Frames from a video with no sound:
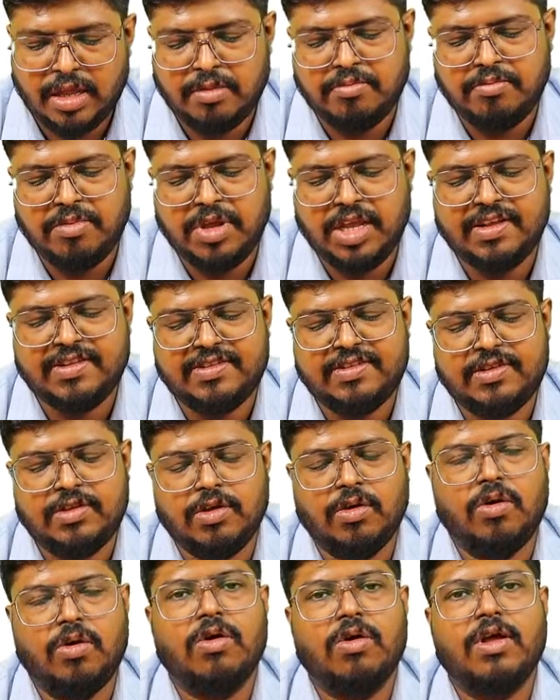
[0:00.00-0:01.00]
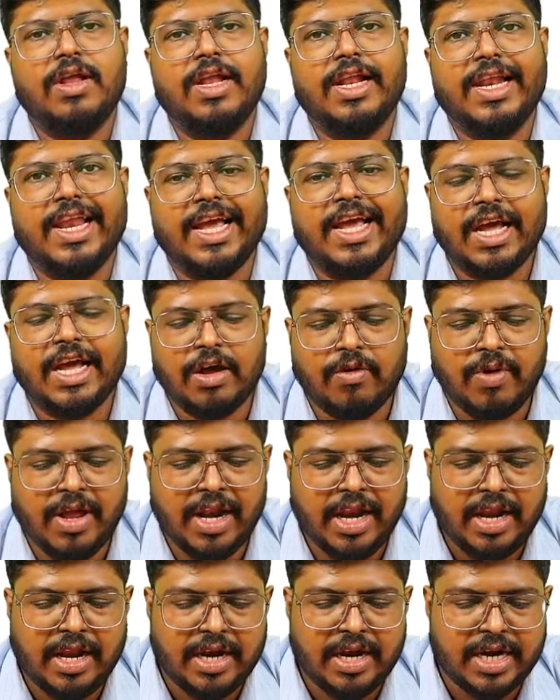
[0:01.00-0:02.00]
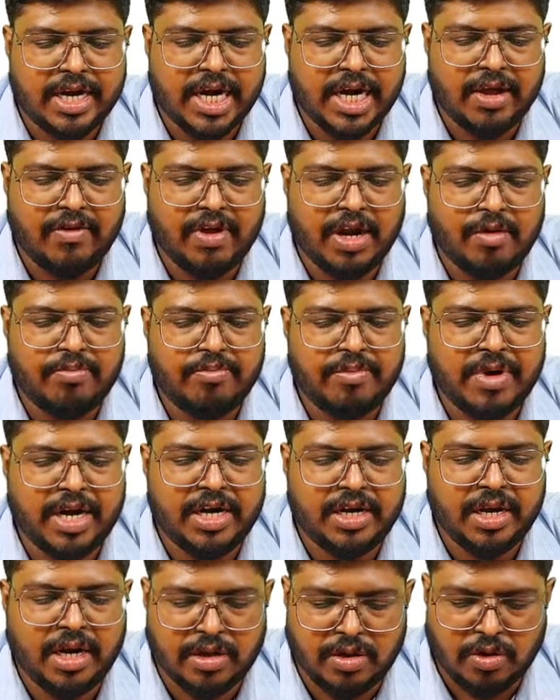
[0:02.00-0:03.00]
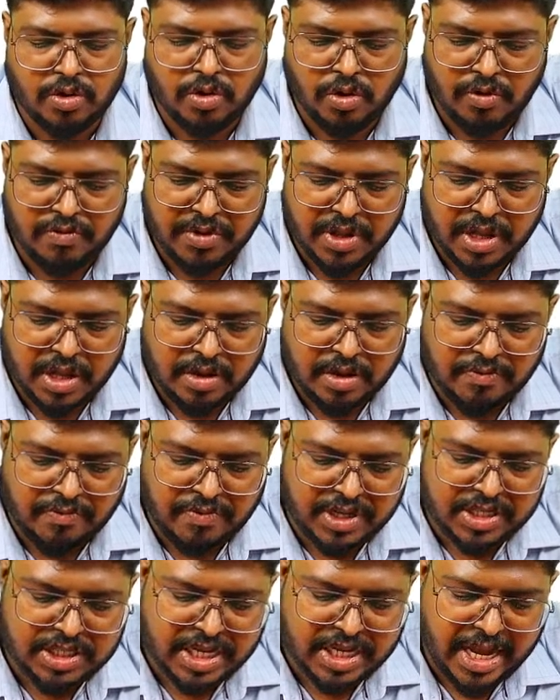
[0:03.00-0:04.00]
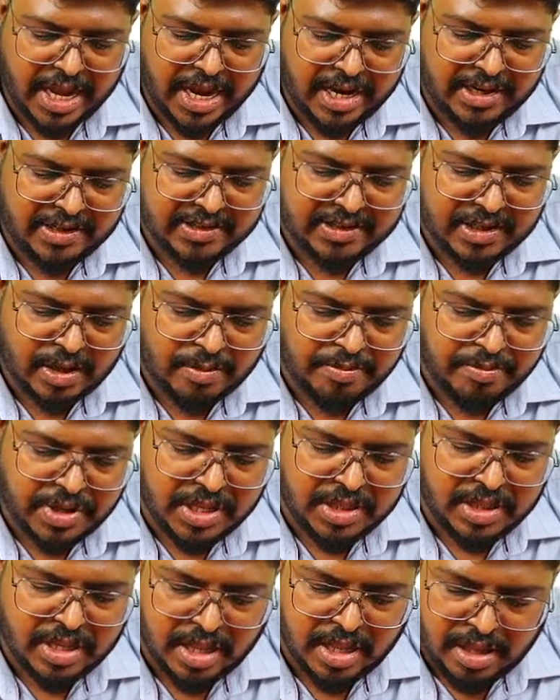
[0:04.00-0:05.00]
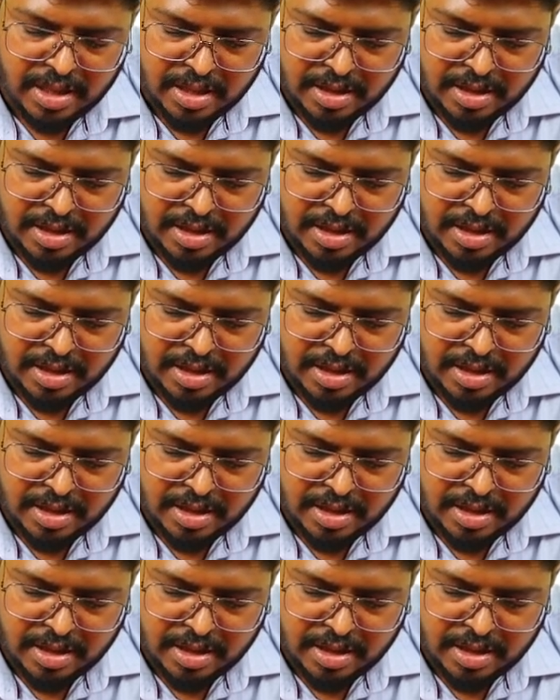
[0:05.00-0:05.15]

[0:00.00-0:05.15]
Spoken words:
mesiolingual developmental groove, which ends up in the